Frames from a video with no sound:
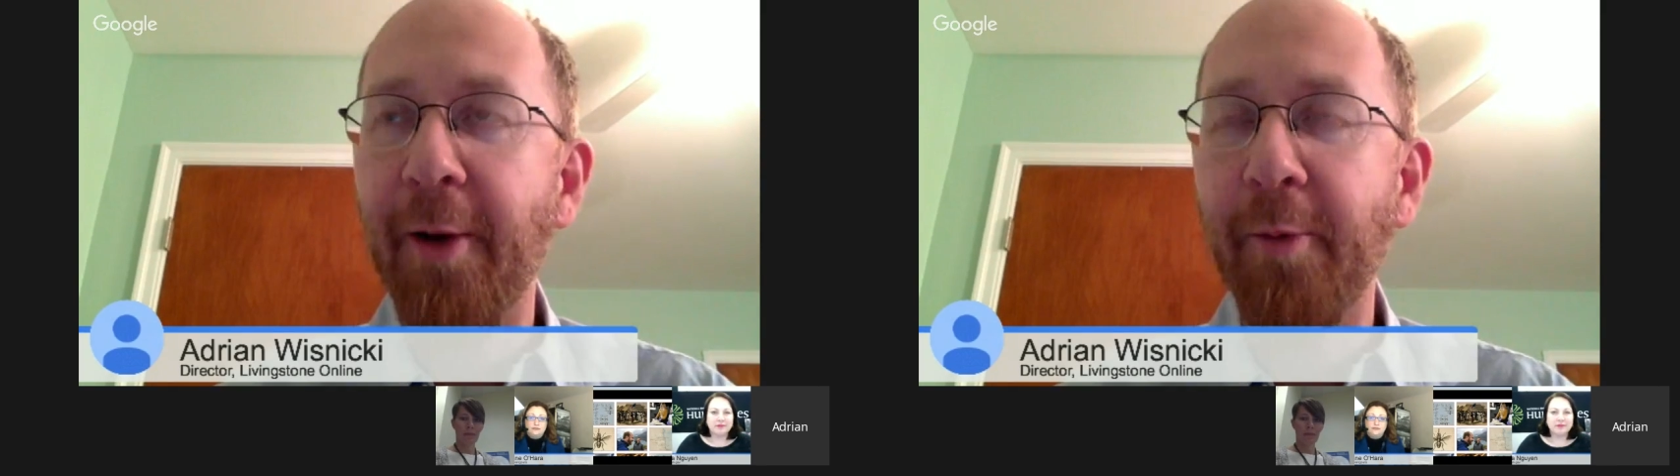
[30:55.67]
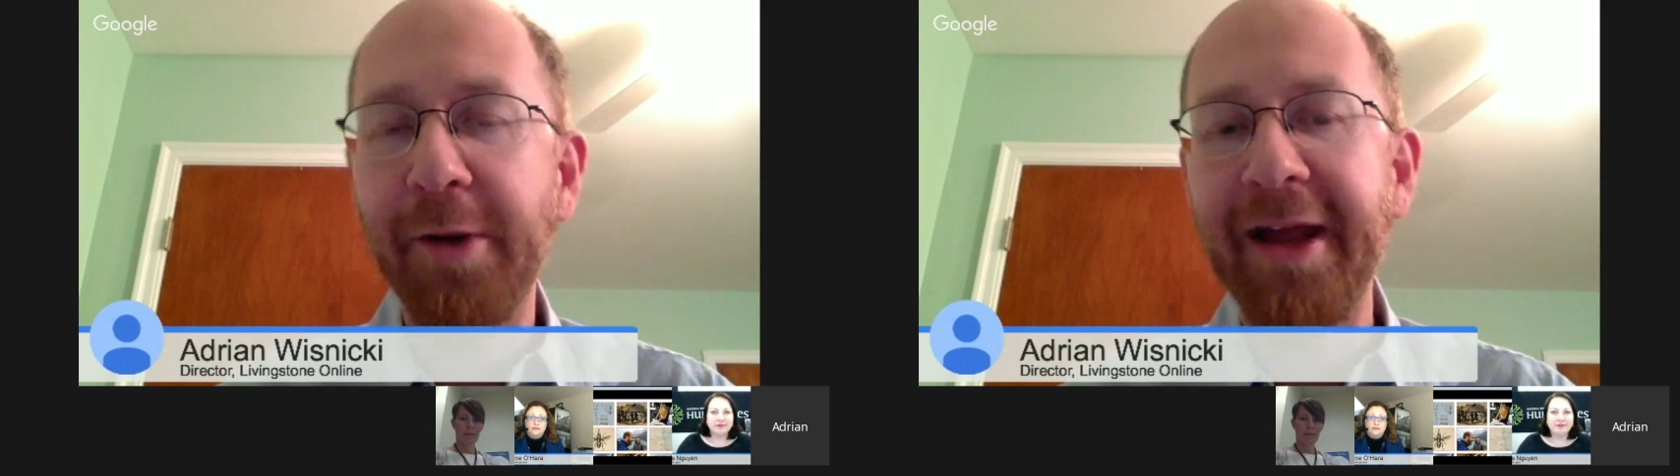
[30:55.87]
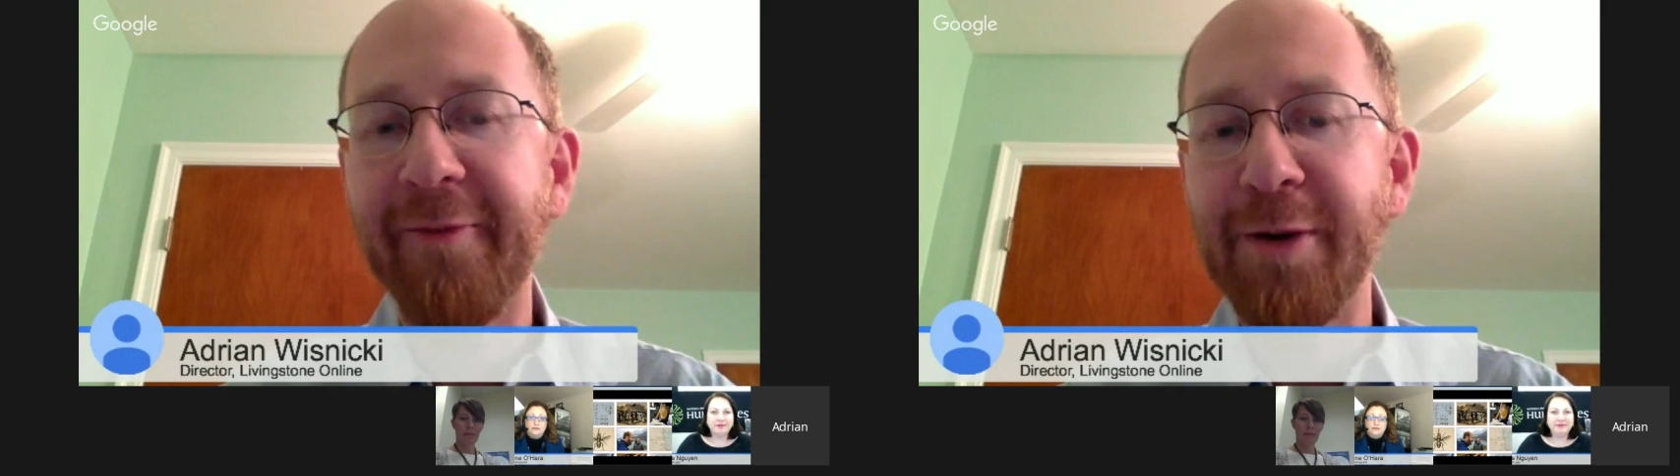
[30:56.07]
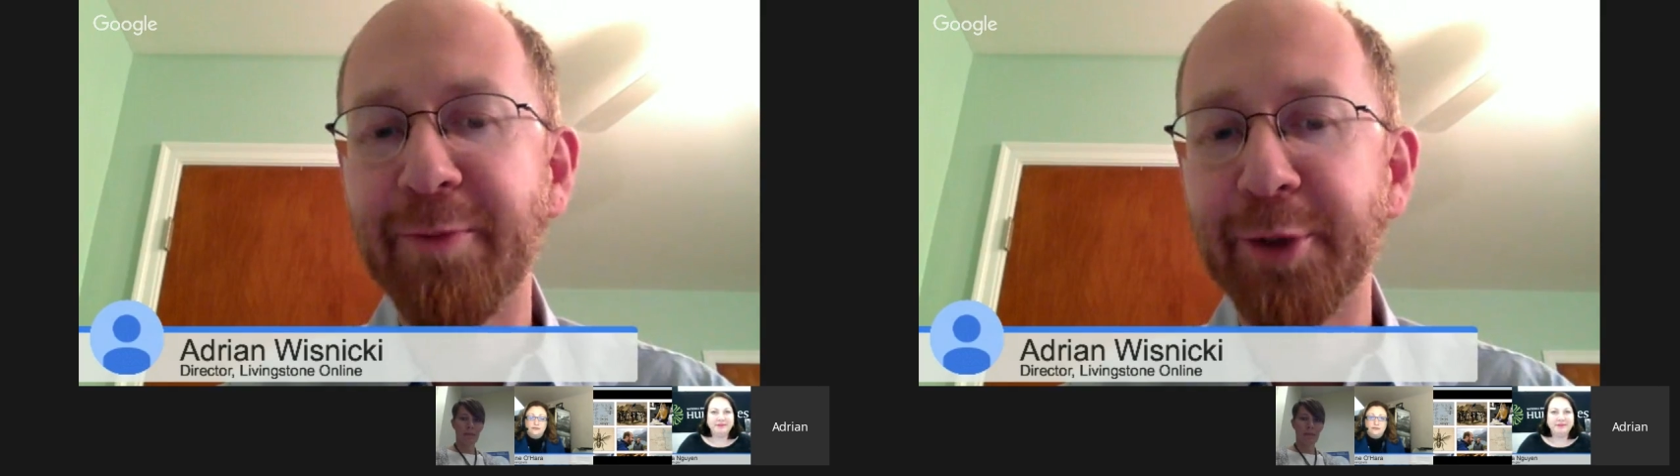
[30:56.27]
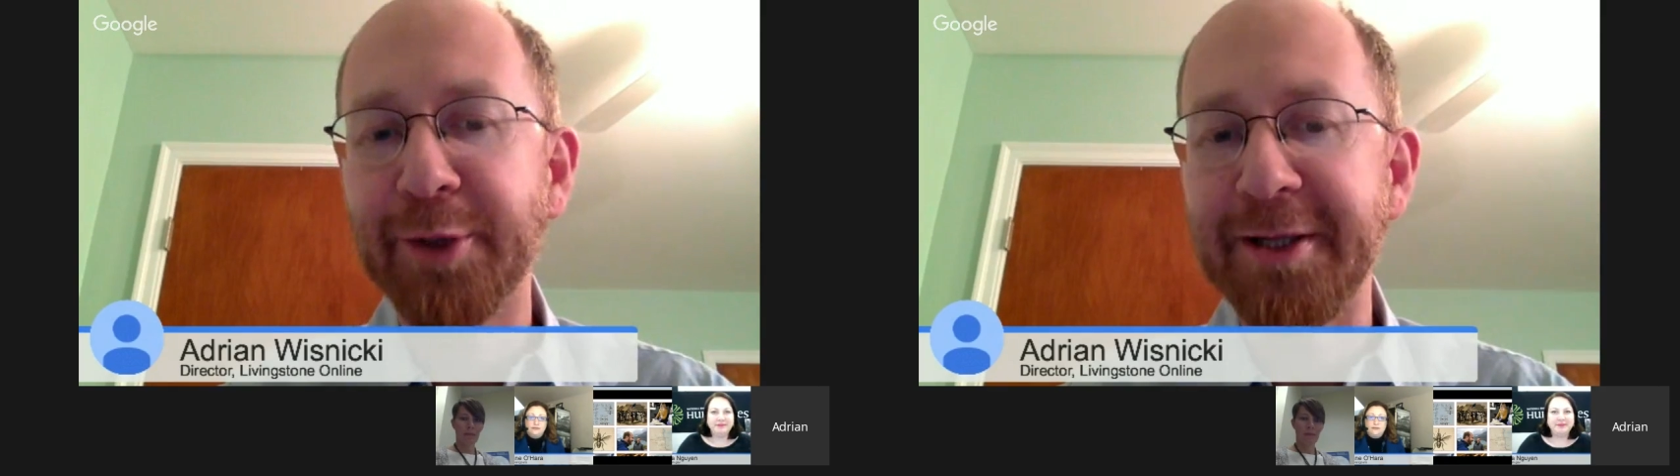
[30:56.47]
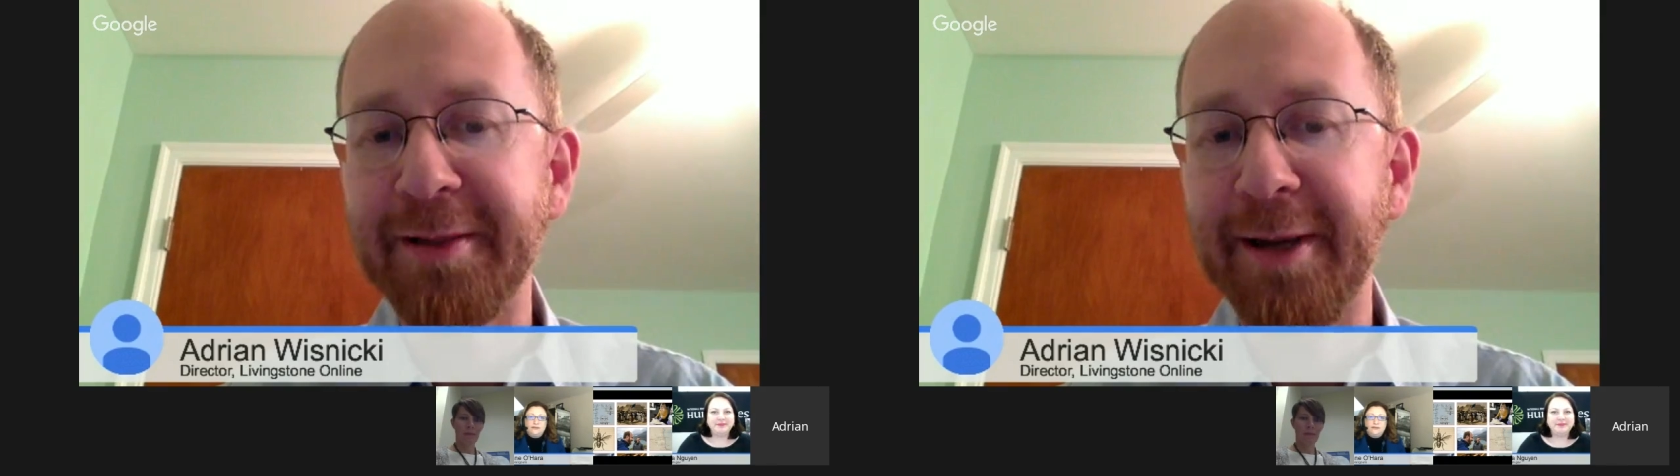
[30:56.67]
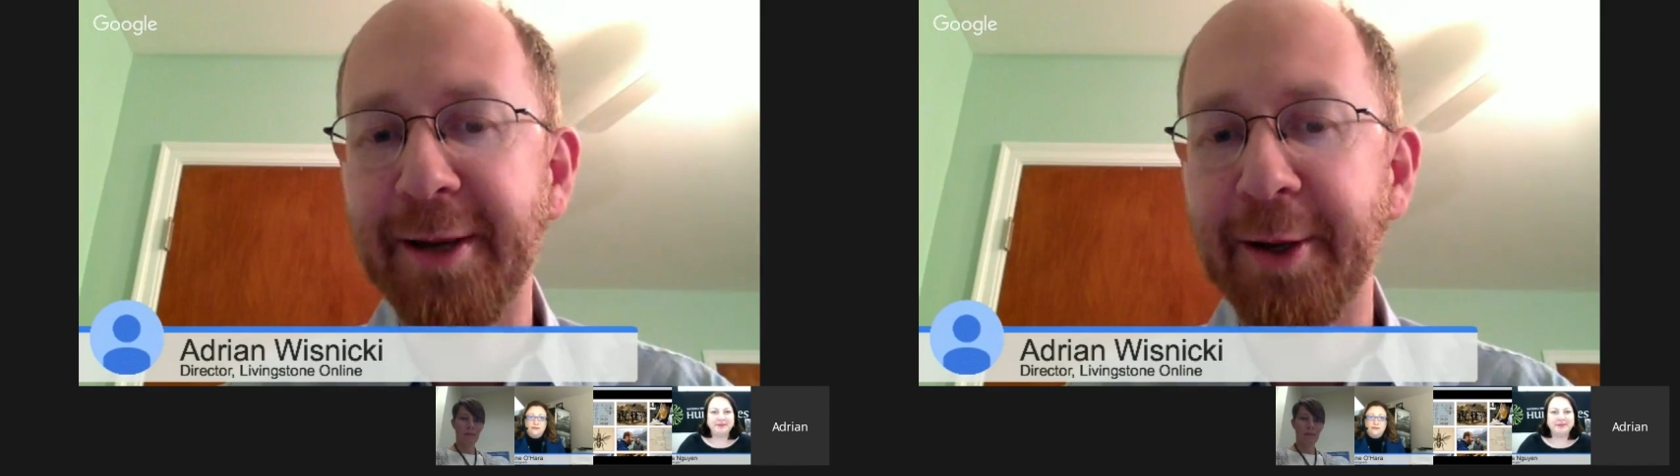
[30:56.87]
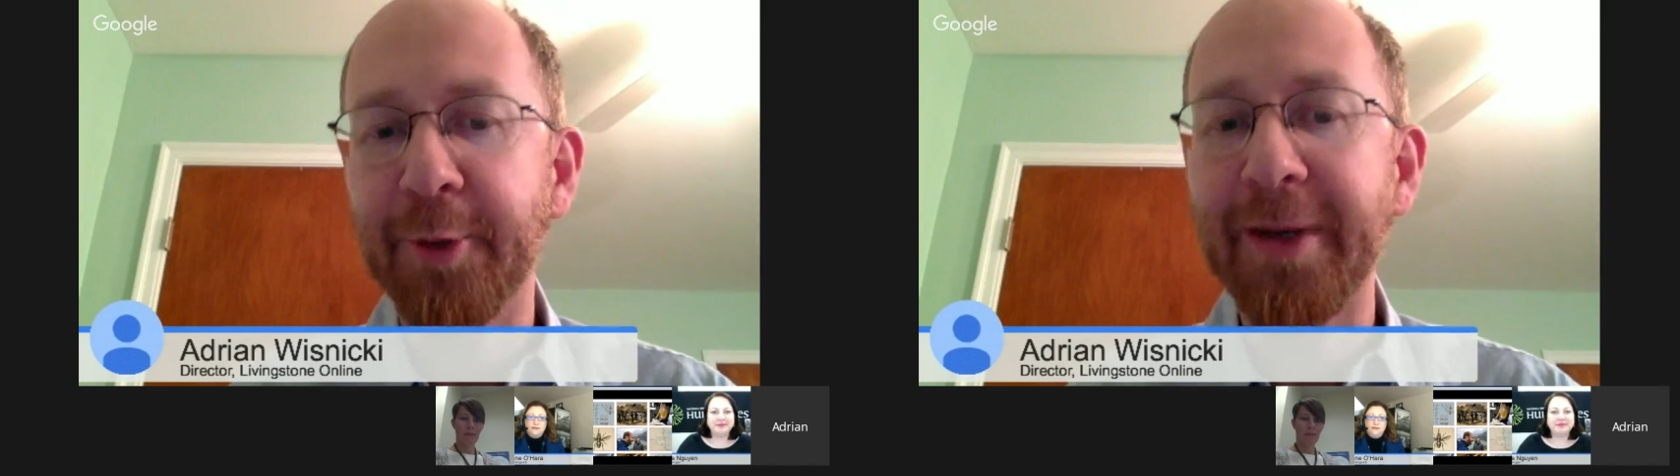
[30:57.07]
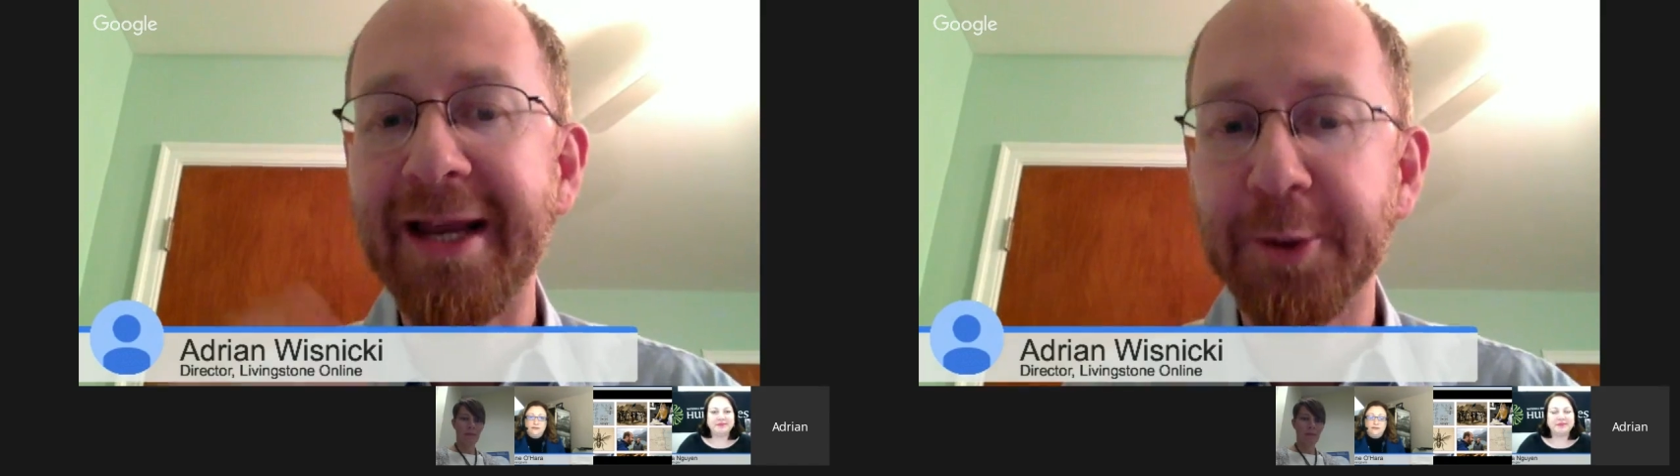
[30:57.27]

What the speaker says: we'll have one person create